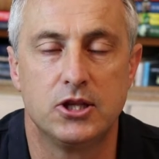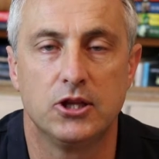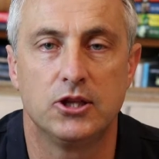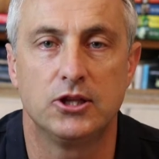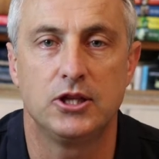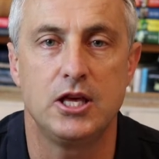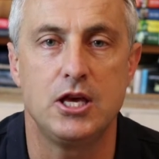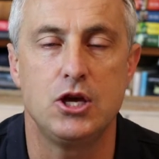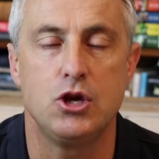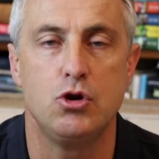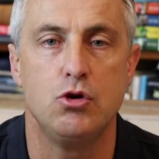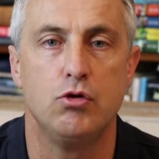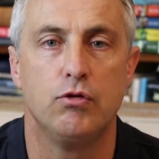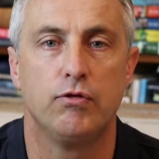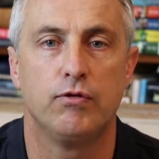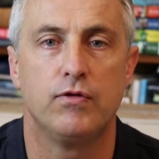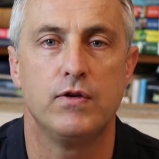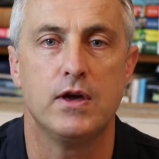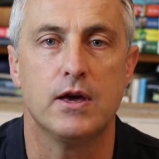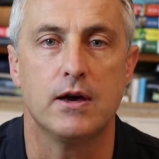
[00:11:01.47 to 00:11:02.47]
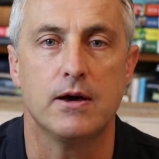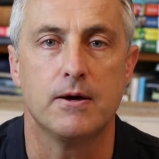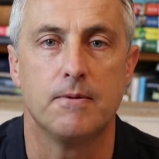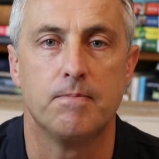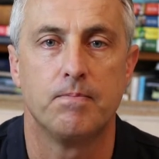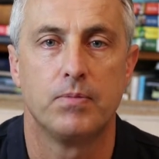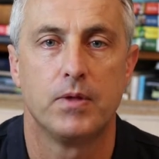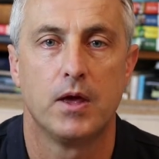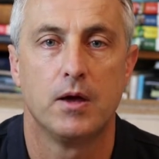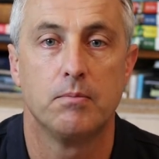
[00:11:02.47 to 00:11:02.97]
the thing you fear?
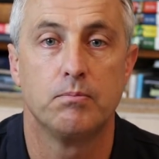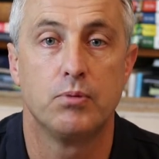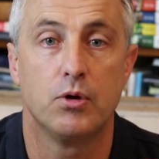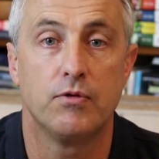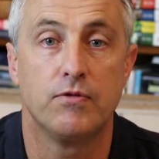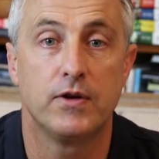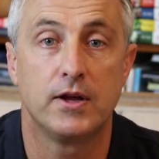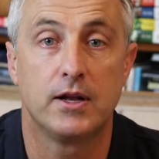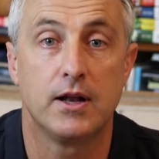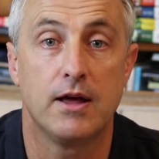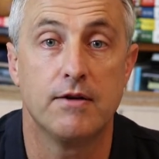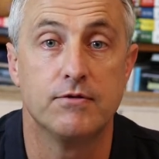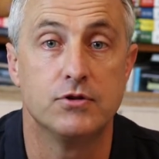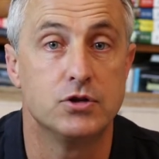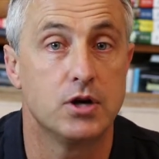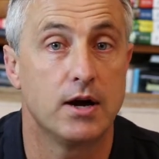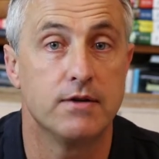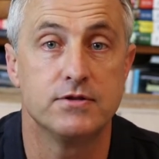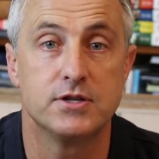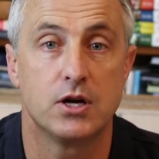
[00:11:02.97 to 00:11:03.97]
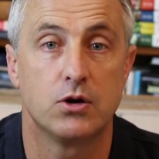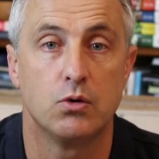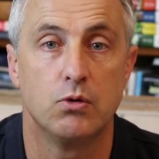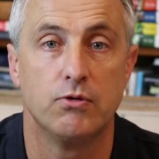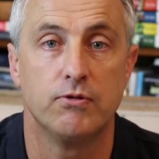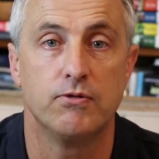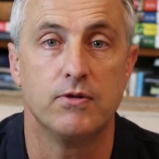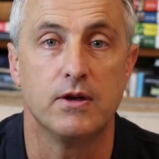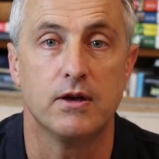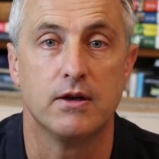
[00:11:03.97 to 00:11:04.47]
Perfect love drives out all
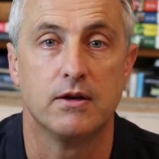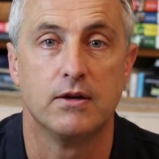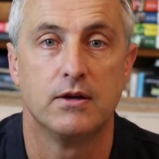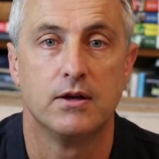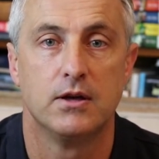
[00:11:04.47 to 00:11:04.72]
fear.